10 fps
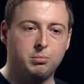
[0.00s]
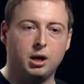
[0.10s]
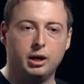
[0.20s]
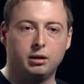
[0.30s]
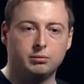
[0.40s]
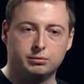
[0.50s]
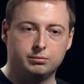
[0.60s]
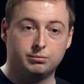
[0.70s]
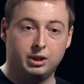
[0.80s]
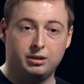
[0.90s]

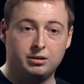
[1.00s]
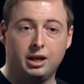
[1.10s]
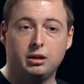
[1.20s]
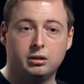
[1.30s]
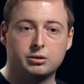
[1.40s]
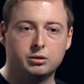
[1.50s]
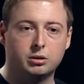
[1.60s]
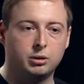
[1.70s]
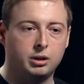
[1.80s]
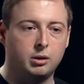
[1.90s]
buying it 10 years
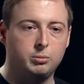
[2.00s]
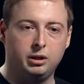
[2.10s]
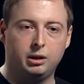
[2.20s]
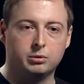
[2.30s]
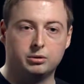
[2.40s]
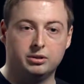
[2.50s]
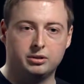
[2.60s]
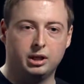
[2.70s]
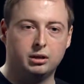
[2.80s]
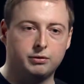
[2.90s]
ago and now being able to design